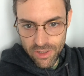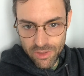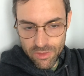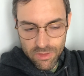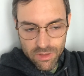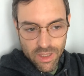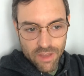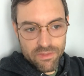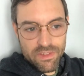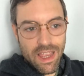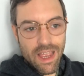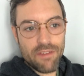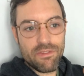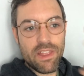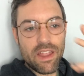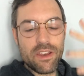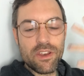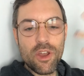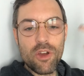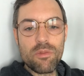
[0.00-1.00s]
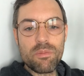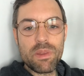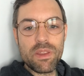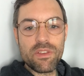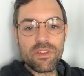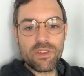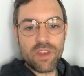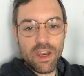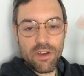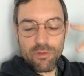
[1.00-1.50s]
You'd love to have that note be
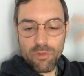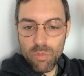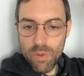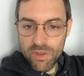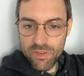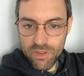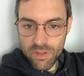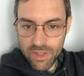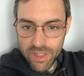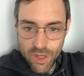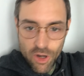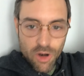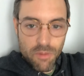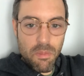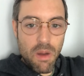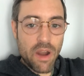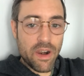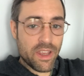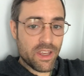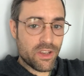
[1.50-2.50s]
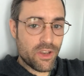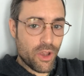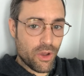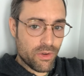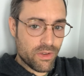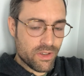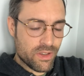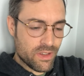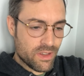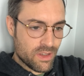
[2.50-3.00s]
this kind of whistly harmonic
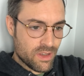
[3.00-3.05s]
note.